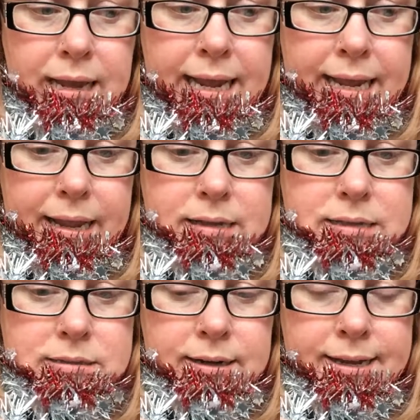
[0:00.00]

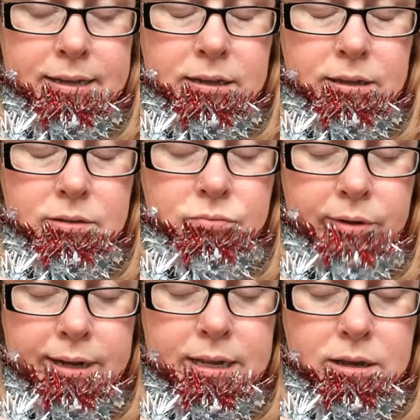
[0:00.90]
and I
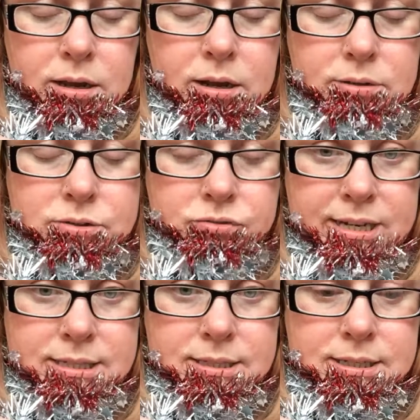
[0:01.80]
really can't
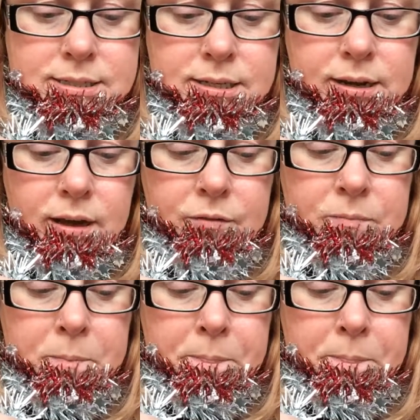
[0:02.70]
stress this enough,